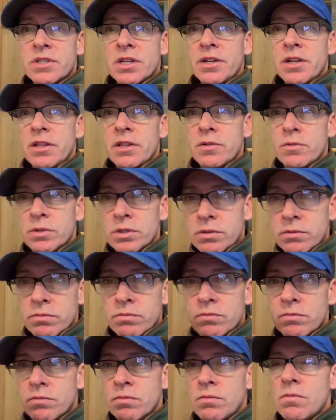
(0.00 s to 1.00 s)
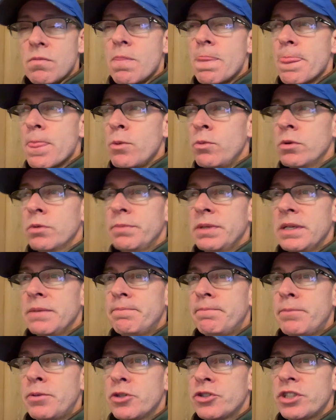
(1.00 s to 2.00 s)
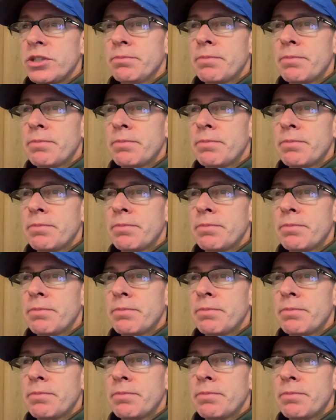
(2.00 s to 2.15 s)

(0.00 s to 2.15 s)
I know that we'll be pushing